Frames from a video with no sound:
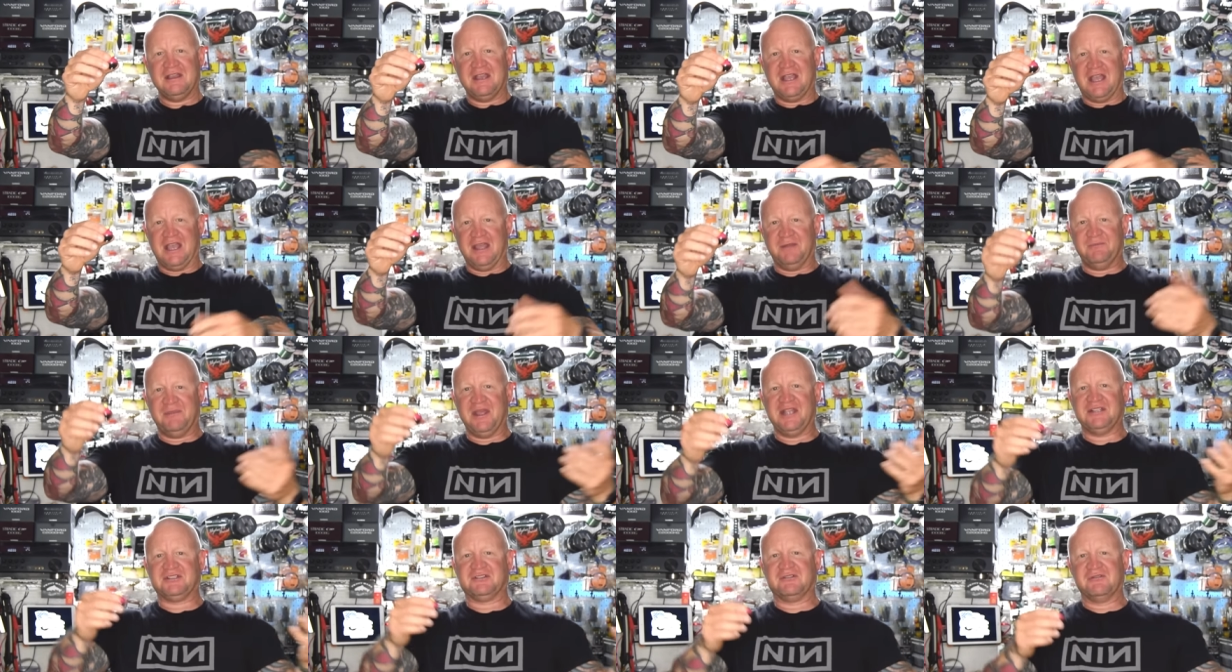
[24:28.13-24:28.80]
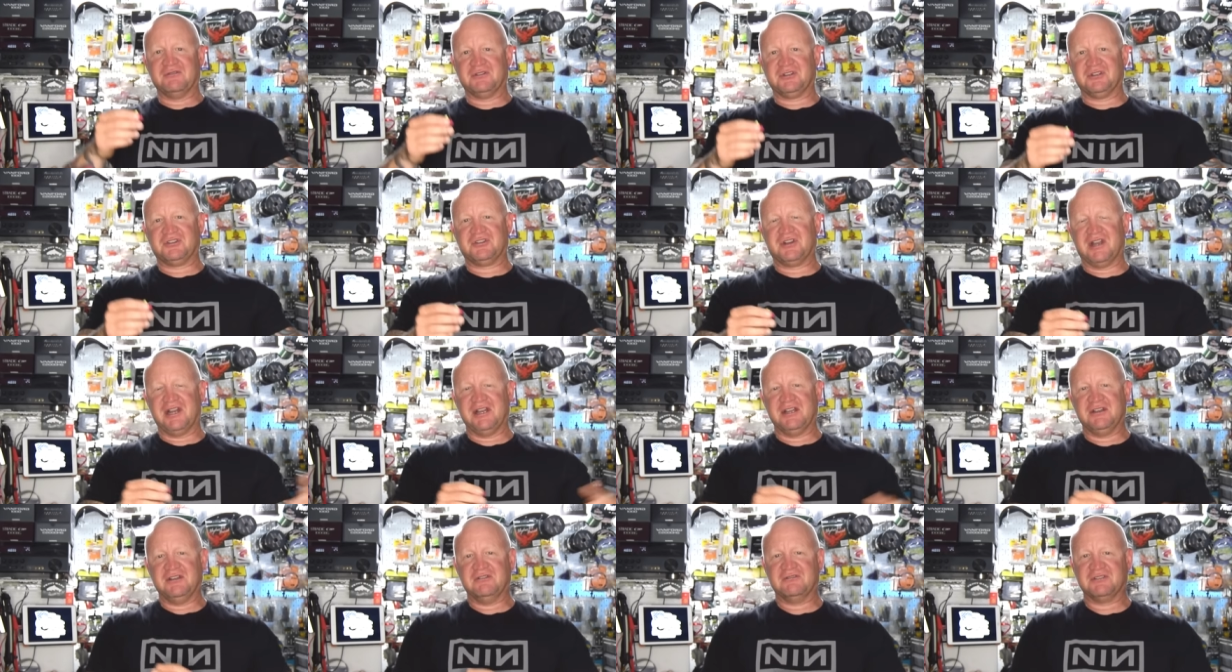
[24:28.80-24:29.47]
And basically what you're
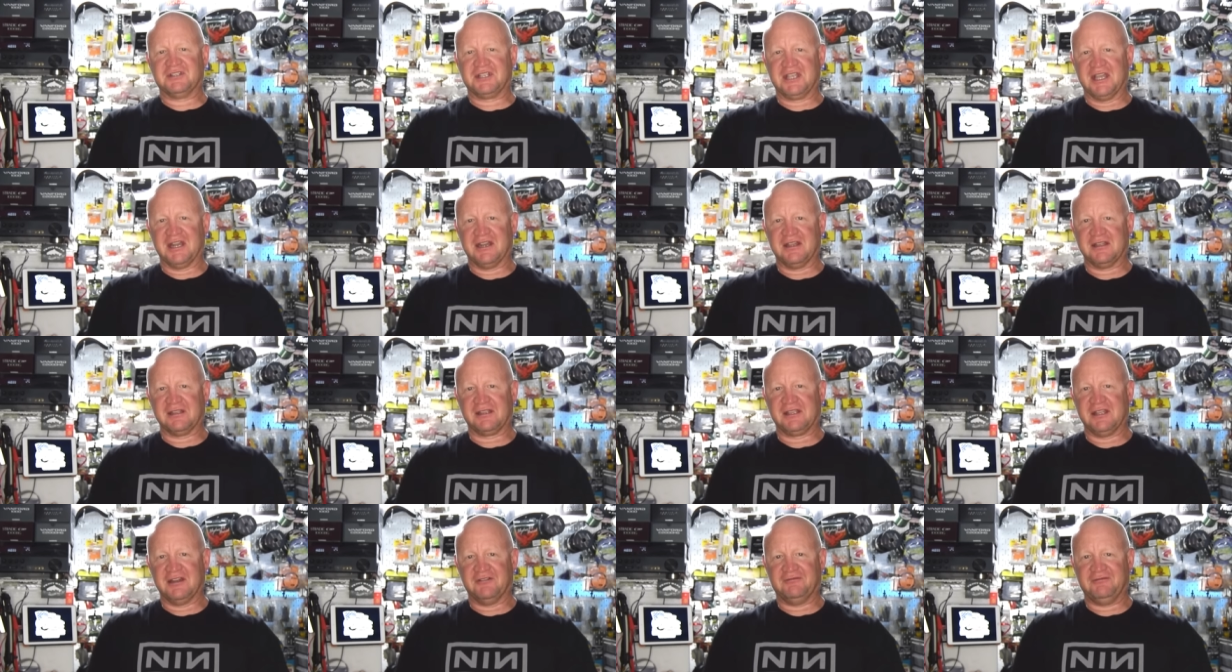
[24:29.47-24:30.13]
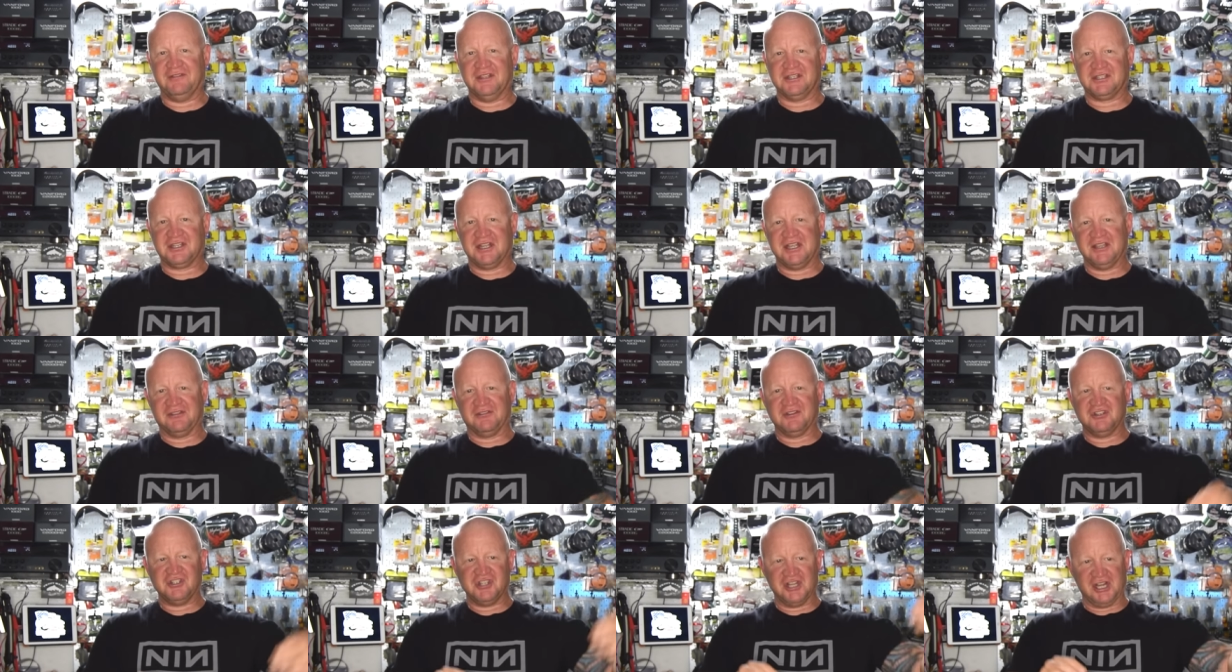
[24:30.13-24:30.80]
trying to do is get a fish to
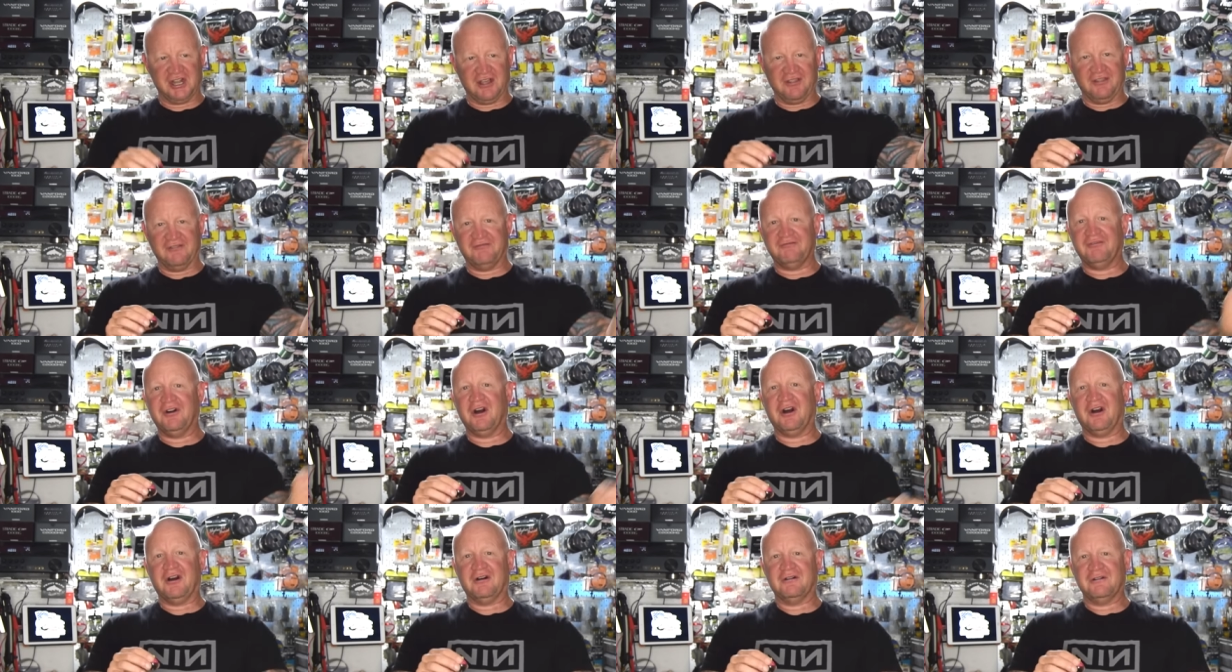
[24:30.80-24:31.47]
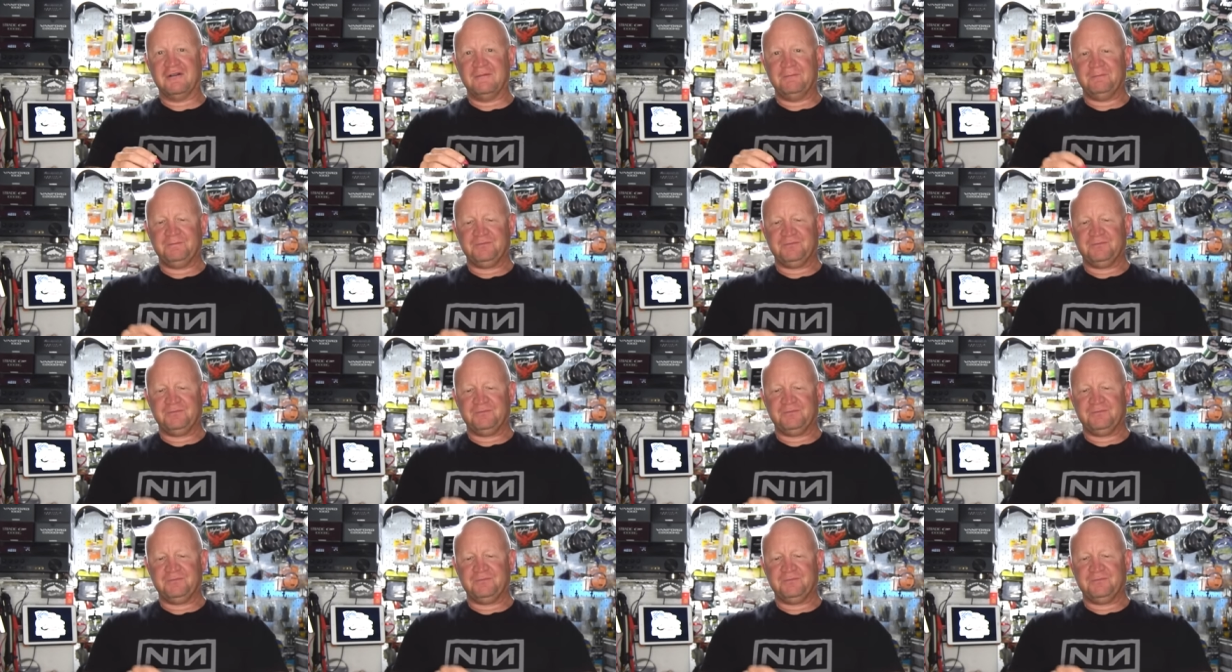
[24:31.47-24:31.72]
hit the jig on the fall.